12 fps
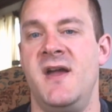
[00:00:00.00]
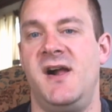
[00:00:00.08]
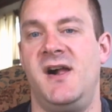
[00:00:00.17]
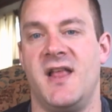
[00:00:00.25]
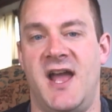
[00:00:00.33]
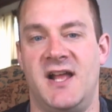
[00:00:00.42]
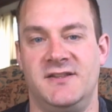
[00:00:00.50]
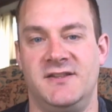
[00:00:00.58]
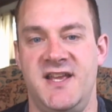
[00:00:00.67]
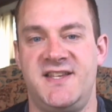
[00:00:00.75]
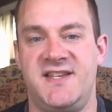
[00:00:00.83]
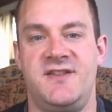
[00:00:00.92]
At
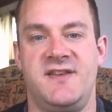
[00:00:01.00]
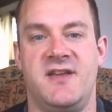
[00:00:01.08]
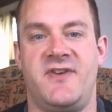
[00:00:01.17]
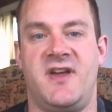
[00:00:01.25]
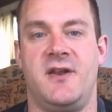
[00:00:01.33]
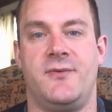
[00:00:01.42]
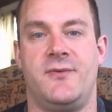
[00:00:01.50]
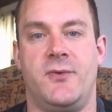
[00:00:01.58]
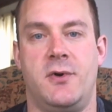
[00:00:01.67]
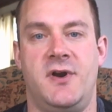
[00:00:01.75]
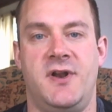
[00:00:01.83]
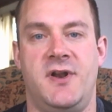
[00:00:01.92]
least in the event of
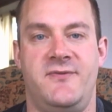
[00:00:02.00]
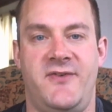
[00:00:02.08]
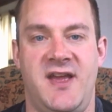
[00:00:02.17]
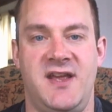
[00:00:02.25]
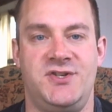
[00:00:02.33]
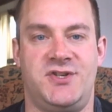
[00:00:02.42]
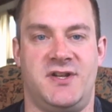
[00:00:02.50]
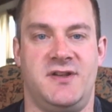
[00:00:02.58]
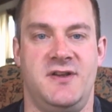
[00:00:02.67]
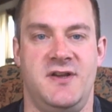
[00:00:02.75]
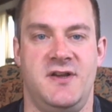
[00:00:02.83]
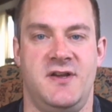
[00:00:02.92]
foreign invasion,
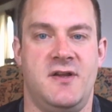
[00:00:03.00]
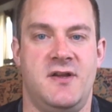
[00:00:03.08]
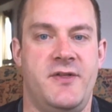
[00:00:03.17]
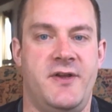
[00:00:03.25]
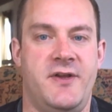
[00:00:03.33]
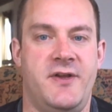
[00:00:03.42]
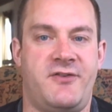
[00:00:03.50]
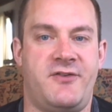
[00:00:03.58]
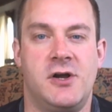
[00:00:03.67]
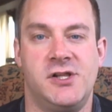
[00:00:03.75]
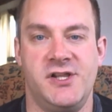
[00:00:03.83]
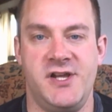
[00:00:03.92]
there is a
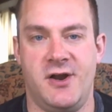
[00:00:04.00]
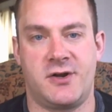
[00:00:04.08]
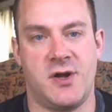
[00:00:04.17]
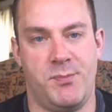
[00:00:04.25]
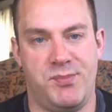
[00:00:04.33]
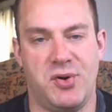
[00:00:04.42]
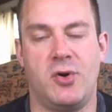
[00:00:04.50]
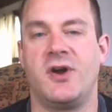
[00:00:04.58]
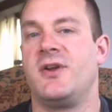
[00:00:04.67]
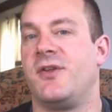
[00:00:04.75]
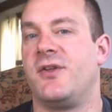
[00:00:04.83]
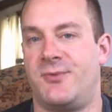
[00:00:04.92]
clear
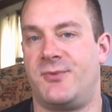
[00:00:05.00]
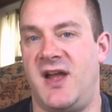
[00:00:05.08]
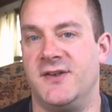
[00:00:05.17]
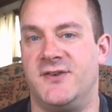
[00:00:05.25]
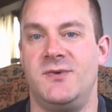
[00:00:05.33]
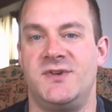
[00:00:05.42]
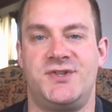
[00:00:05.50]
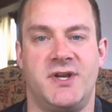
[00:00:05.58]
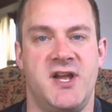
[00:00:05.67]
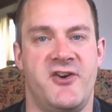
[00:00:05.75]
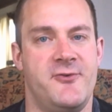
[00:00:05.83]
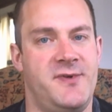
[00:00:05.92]
corporeal threat to which the
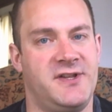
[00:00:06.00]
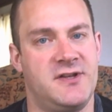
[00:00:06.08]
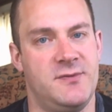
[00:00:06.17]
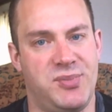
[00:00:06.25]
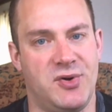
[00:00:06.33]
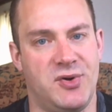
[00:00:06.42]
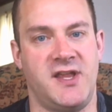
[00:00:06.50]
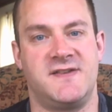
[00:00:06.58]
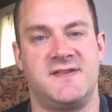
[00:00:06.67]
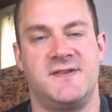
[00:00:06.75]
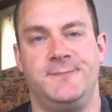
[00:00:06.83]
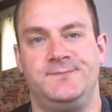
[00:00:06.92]
government can point.
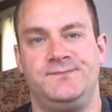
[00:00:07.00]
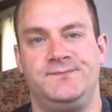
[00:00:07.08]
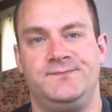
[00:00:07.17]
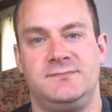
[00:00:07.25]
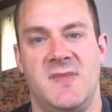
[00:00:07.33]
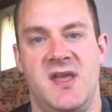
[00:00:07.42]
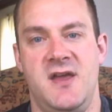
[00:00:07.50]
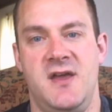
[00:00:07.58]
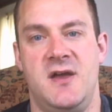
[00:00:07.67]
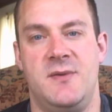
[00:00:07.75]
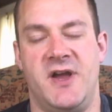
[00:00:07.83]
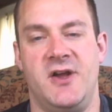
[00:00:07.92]

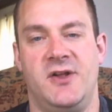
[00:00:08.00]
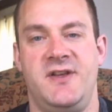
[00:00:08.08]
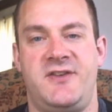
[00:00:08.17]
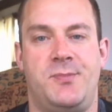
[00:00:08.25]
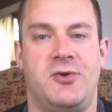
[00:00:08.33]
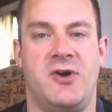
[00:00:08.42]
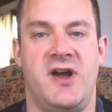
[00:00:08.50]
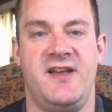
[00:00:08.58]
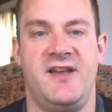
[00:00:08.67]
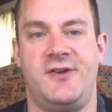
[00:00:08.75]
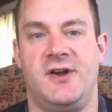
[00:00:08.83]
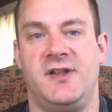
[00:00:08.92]
My only
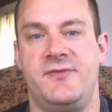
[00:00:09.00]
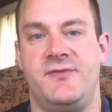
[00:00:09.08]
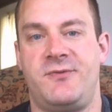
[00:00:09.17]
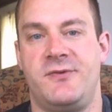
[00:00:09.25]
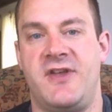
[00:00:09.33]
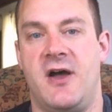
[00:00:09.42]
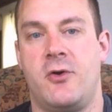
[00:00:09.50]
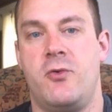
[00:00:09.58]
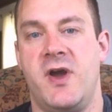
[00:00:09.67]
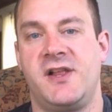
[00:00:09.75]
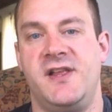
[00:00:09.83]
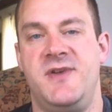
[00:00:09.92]
surprise in all of this was how
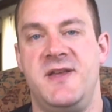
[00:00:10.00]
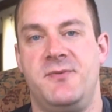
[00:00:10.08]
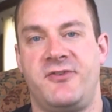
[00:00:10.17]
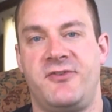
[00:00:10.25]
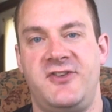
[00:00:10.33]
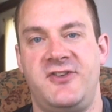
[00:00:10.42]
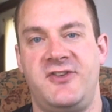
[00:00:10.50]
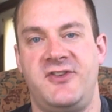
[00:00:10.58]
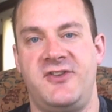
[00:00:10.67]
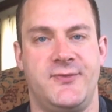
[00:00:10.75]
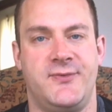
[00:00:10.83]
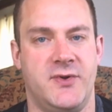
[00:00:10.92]
quickly people ceded
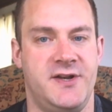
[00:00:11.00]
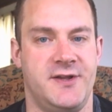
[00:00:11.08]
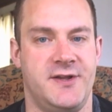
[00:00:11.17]
their freedom.